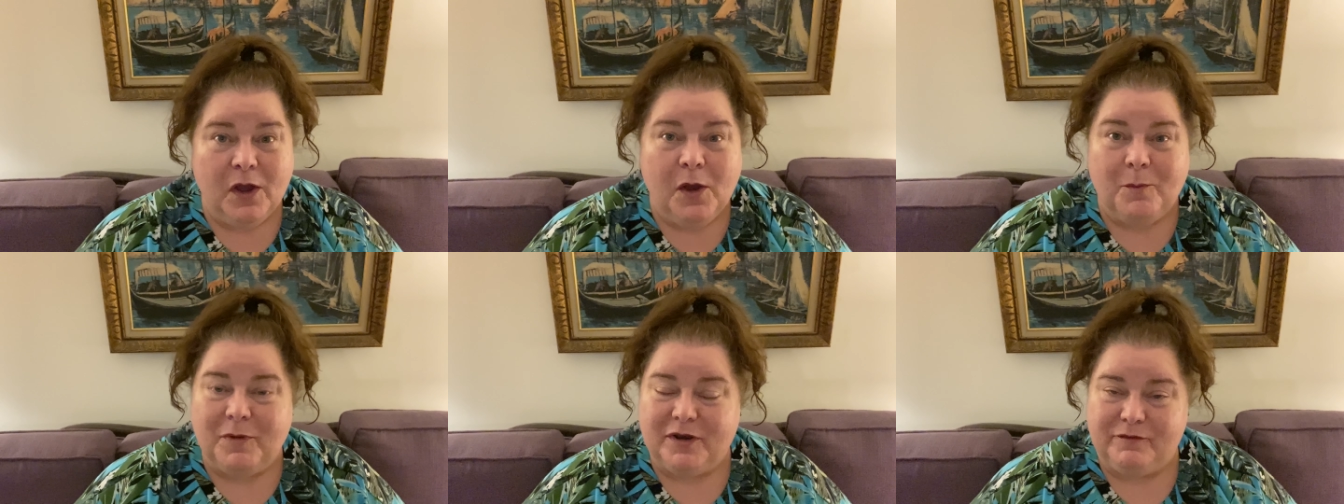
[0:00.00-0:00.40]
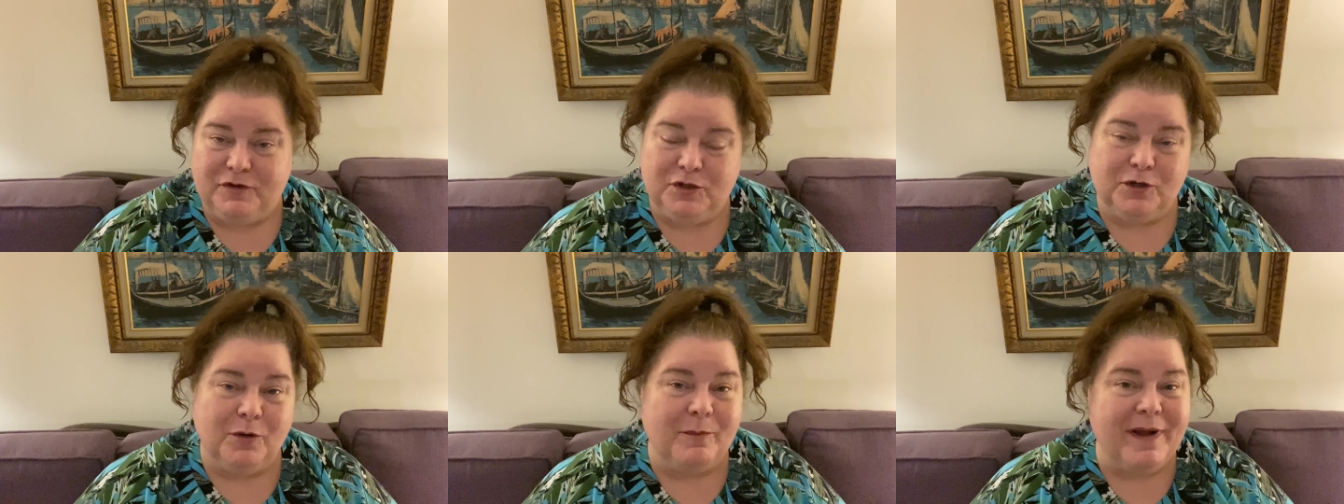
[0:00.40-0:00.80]
But if you
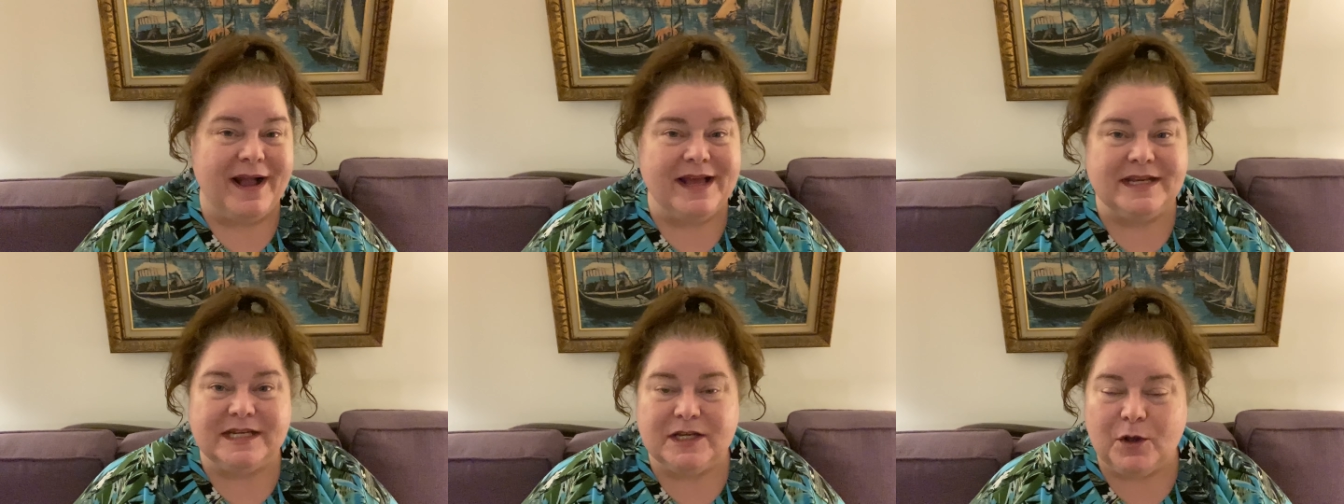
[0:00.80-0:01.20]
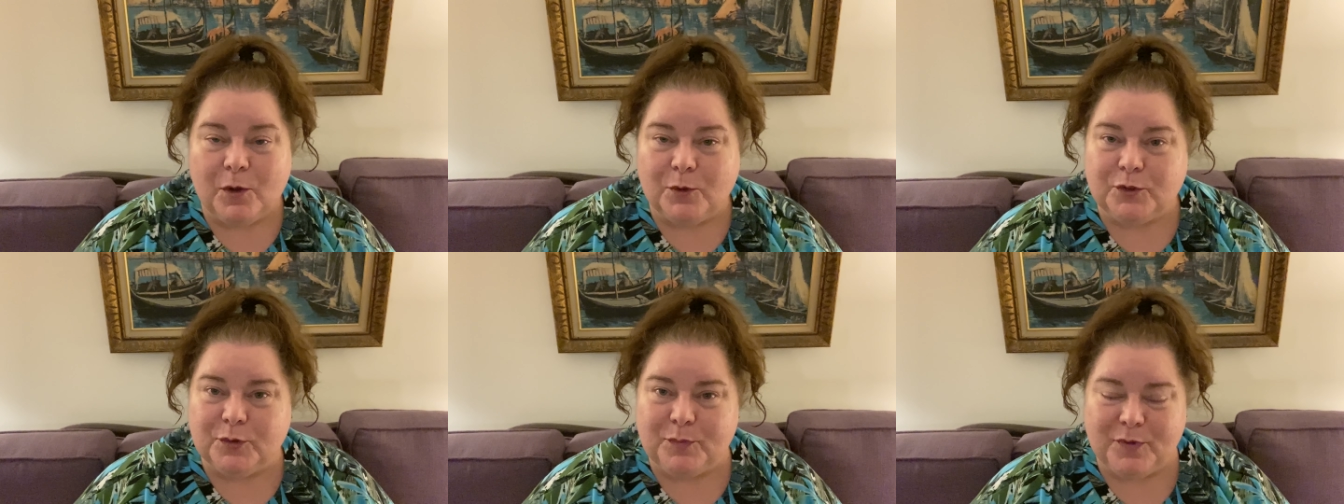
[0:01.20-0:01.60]
don't mind an
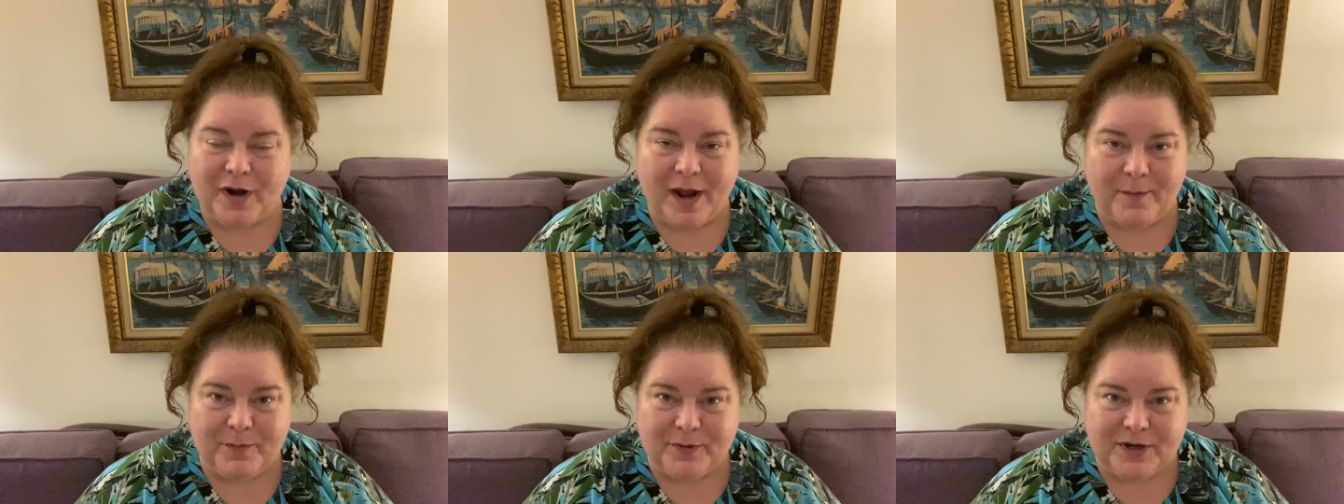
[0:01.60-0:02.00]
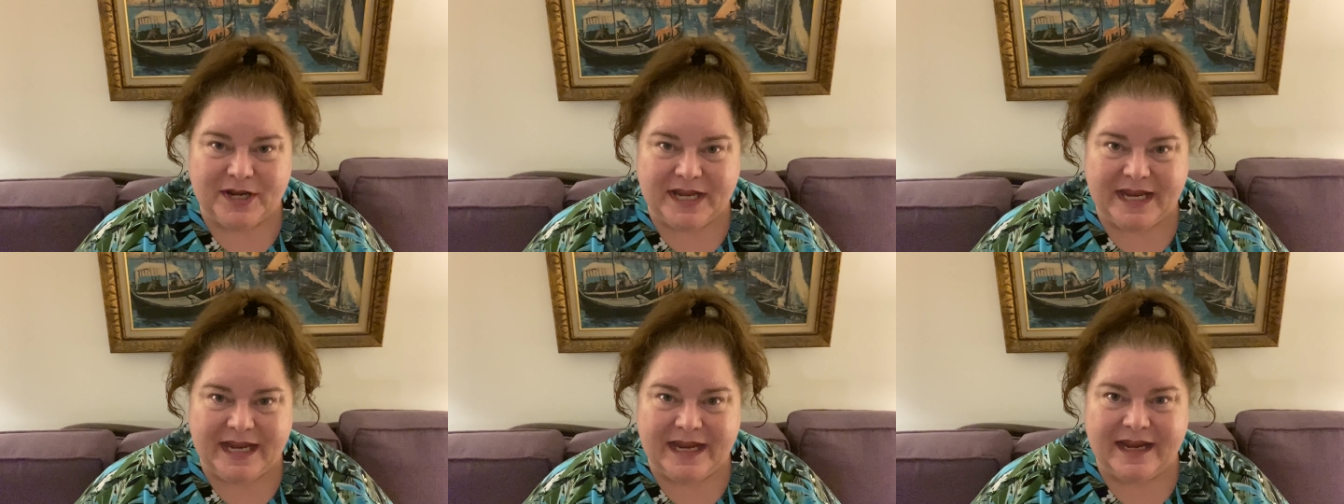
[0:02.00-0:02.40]
older
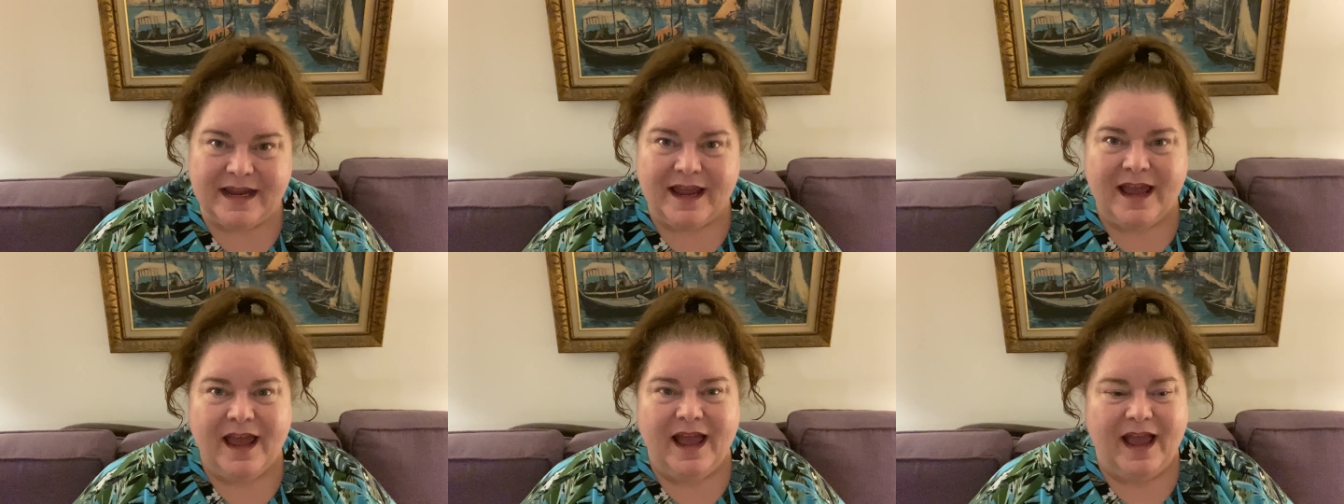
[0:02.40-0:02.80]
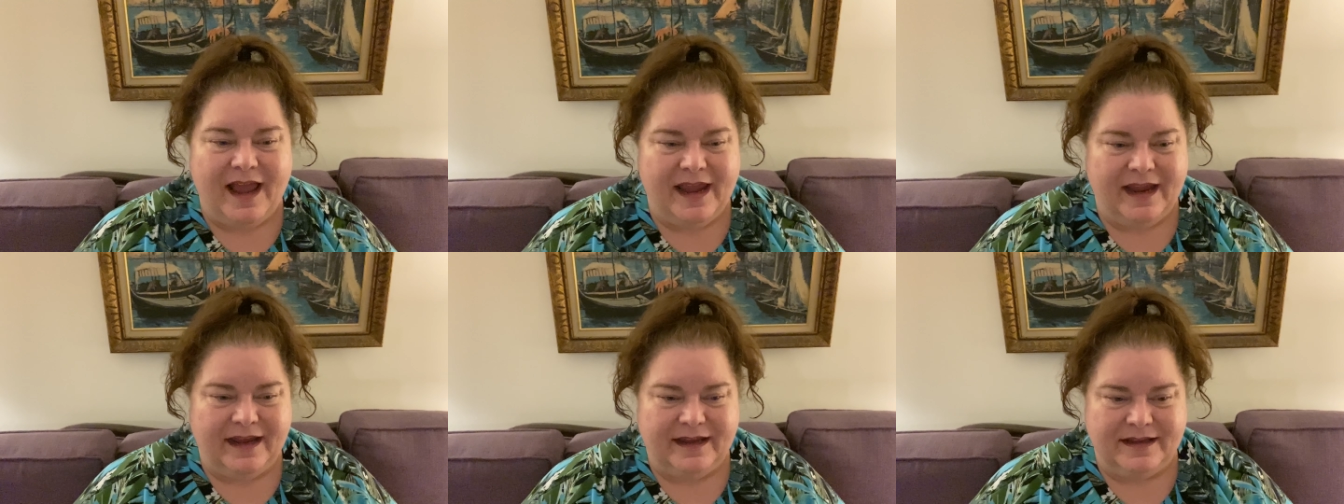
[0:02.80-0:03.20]
property
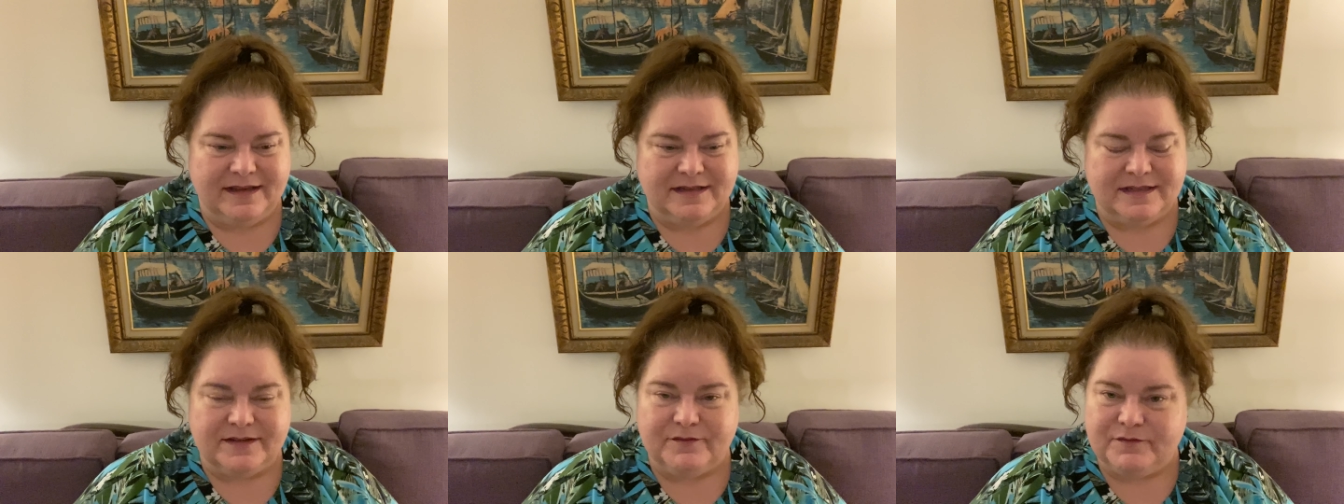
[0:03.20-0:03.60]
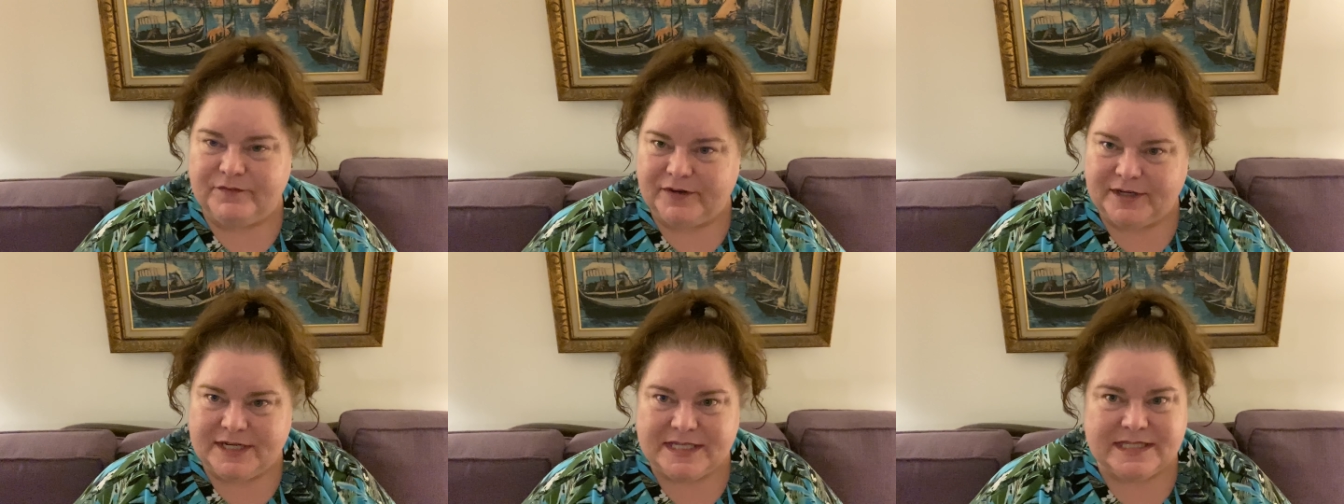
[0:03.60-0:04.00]
and
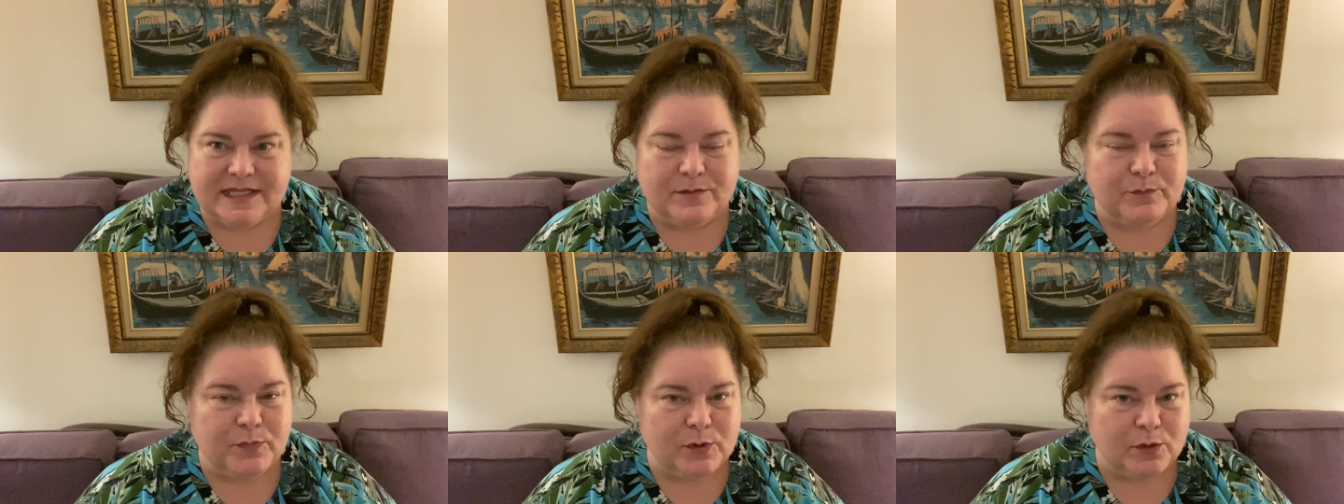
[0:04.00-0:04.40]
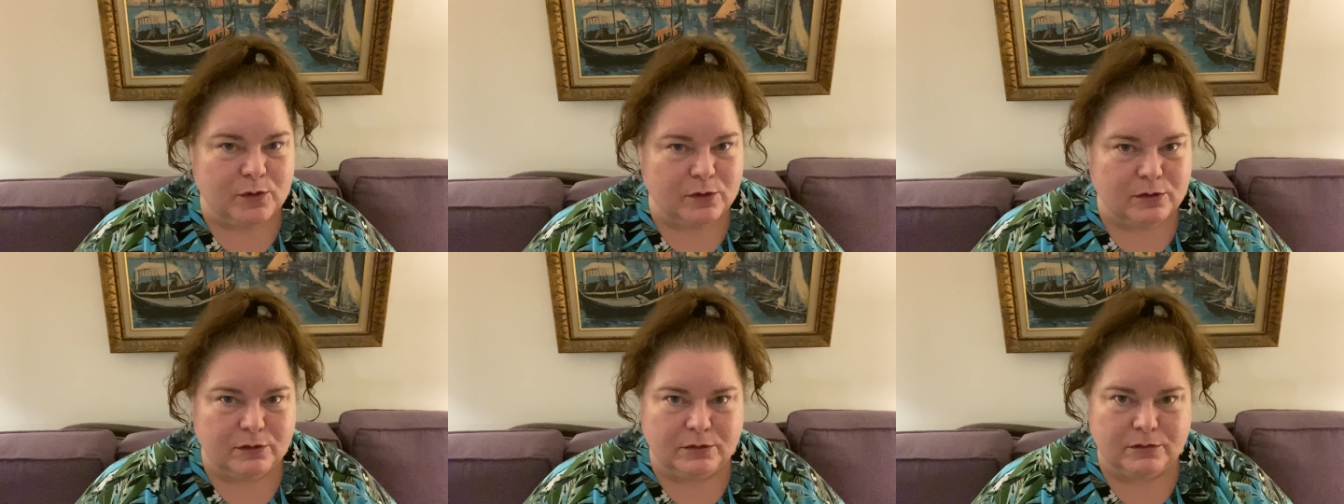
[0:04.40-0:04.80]
very
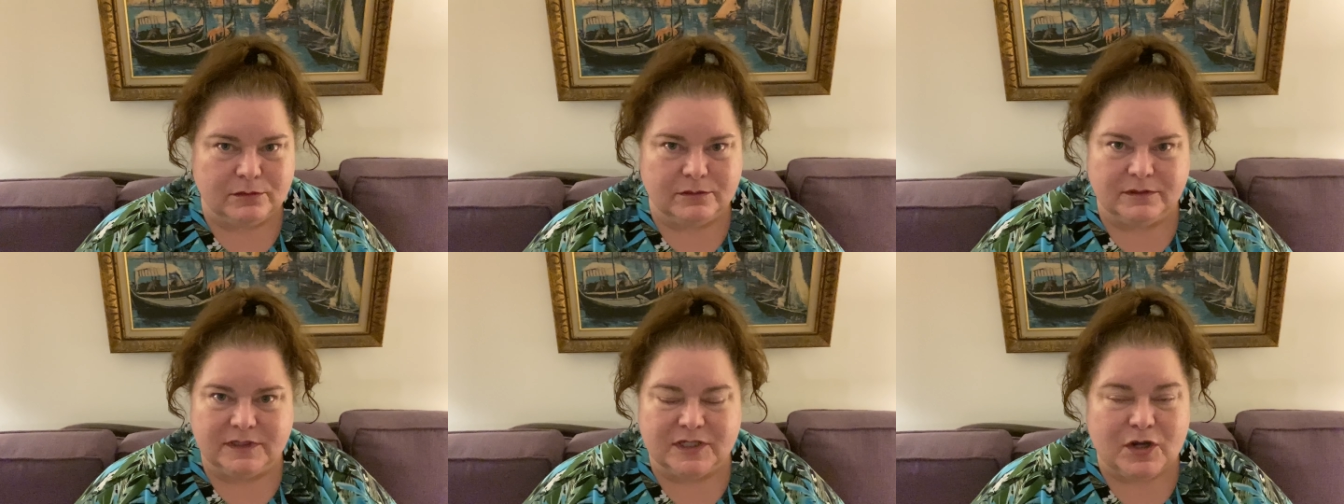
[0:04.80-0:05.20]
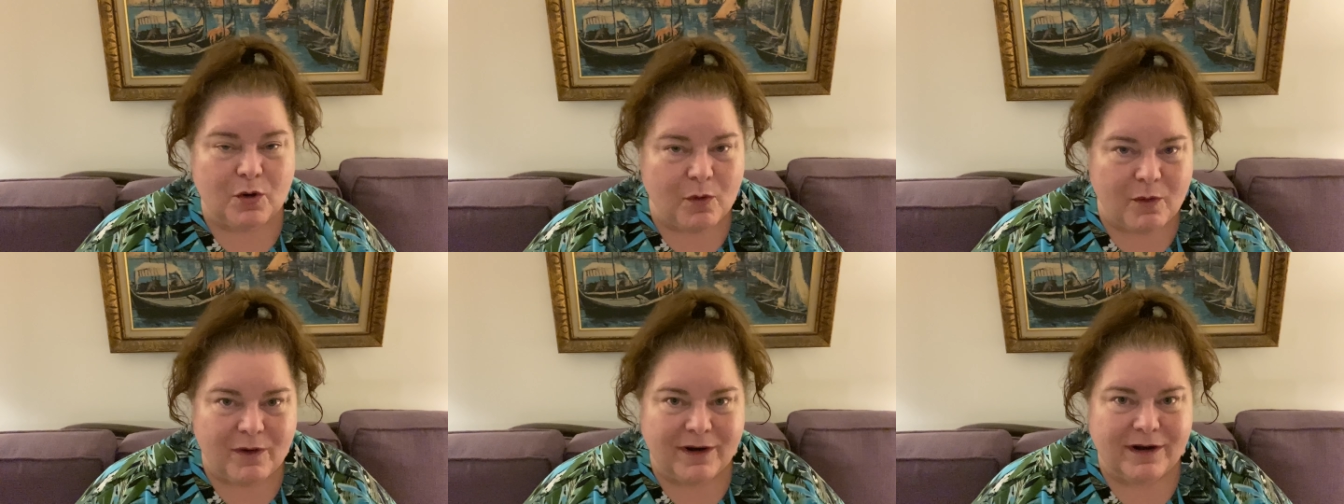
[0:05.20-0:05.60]
simple
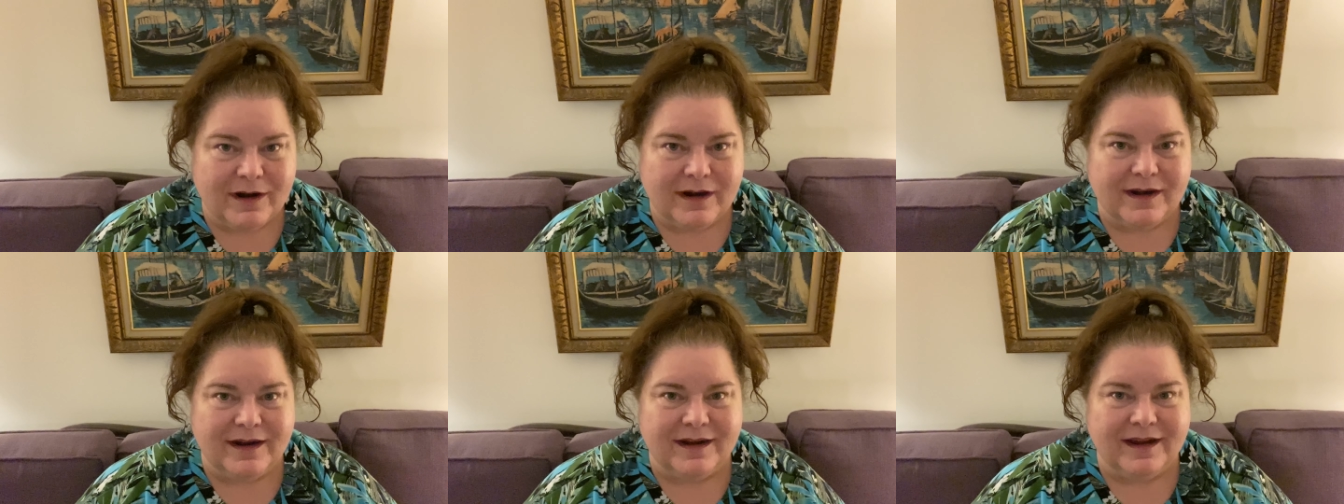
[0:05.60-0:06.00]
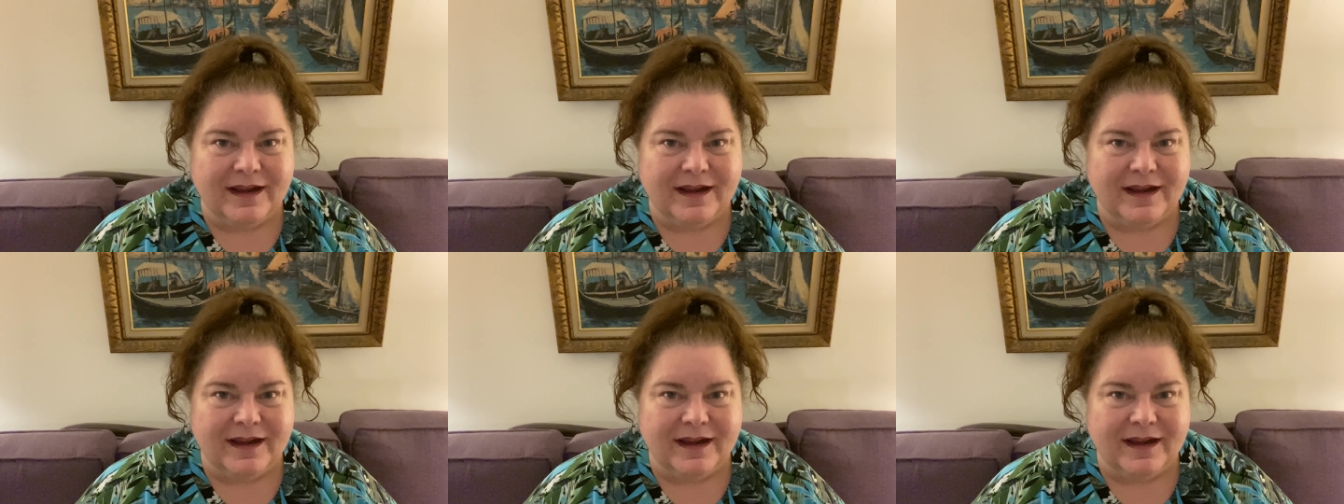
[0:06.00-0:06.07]
decor.